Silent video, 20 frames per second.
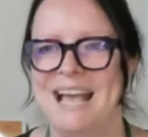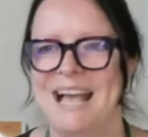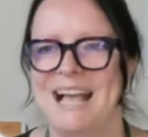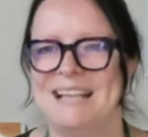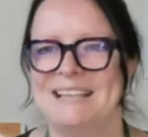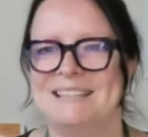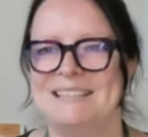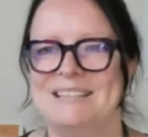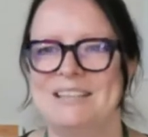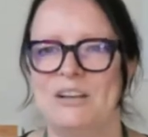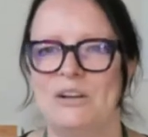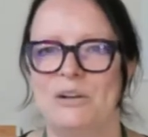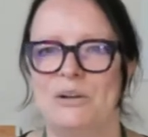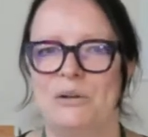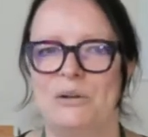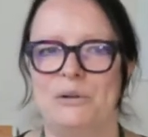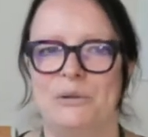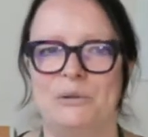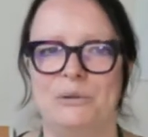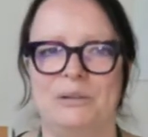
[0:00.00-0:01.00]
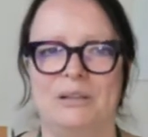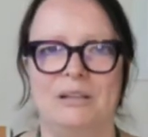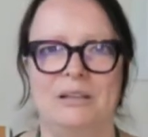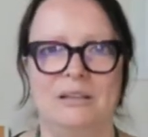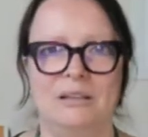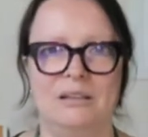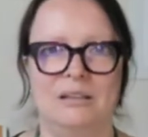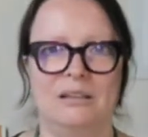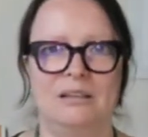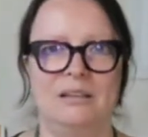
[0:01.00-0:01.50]
So
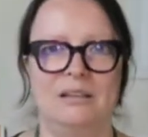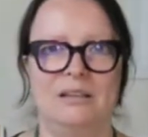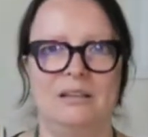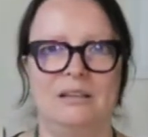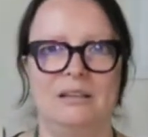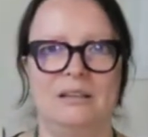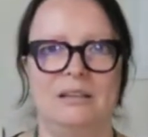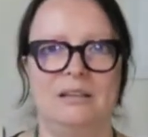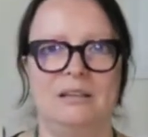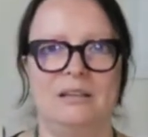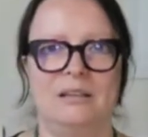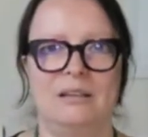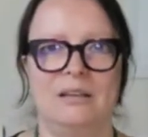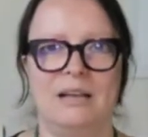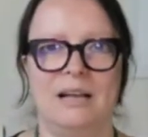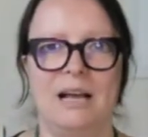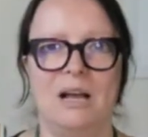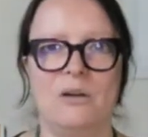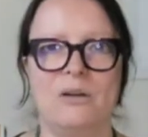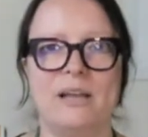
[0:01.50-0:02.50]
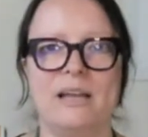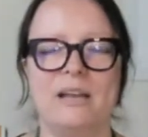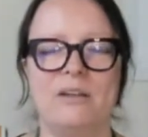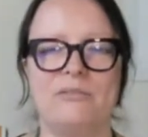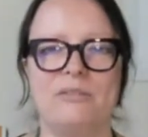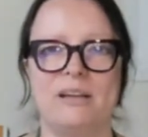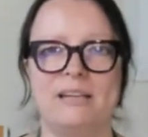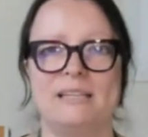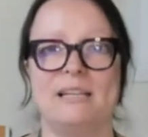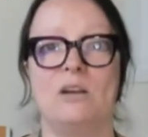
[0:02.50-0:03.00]
how can I
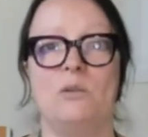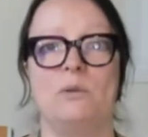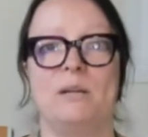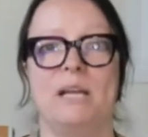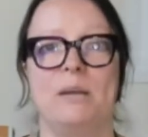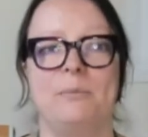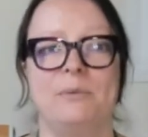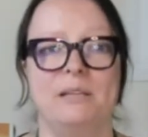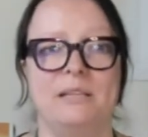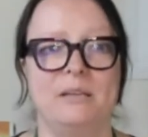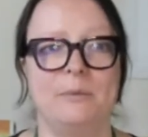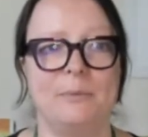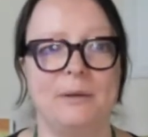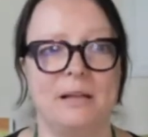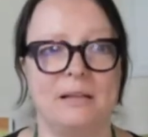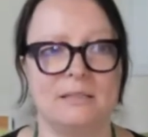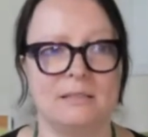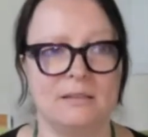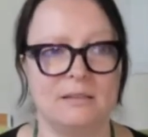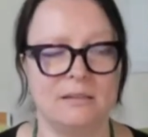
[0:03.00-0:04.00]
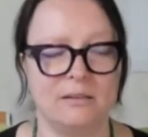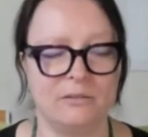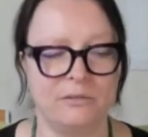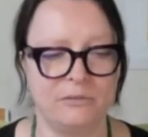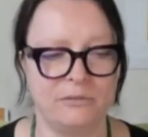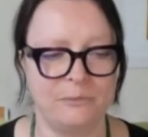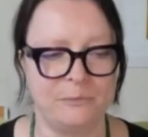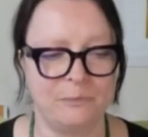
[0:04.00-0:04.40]
find out what happened in a past life?